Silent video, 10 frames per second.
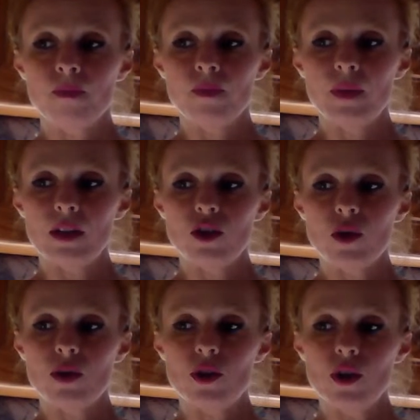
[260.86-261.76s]
that
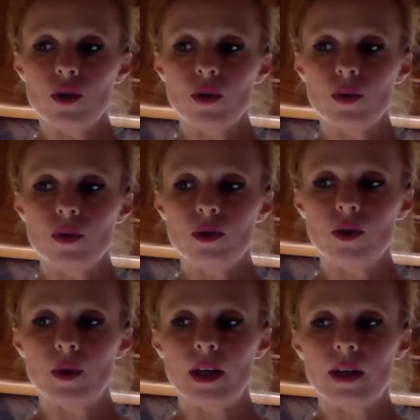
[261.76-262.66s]
shows you
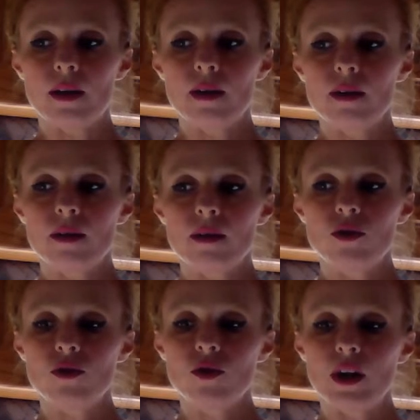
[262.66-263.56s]

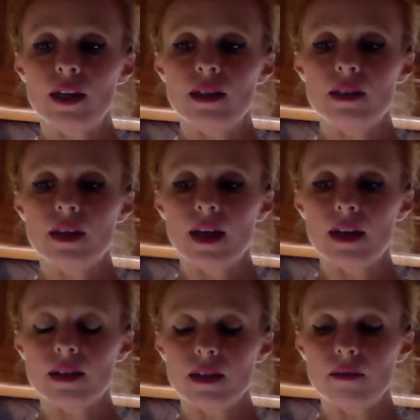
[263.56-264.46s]
trying to
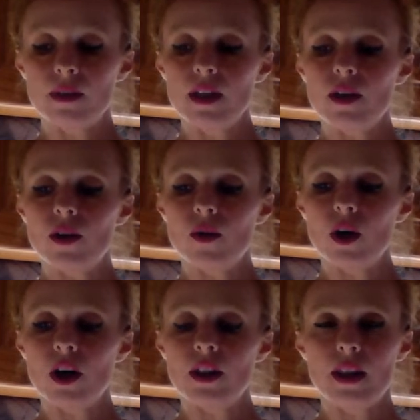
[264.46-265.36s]
get video
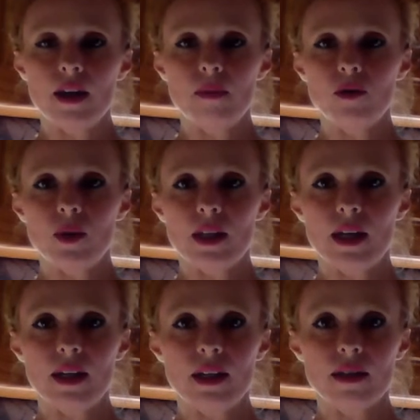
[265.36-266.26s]
on them doing
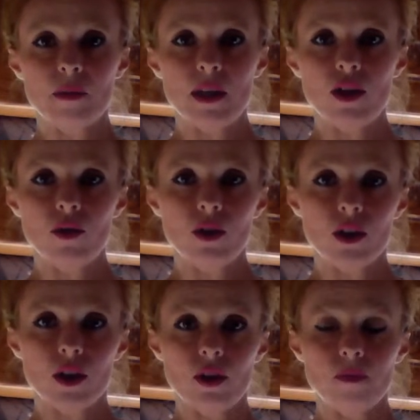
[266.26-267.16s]
that, and doesn't make you look
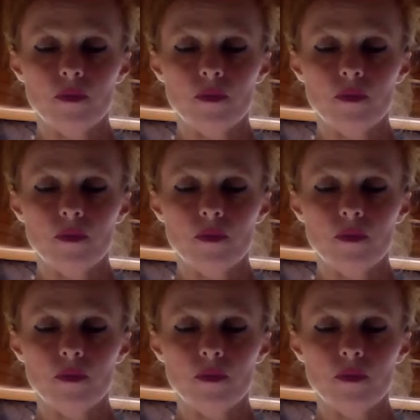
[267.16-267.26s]
good.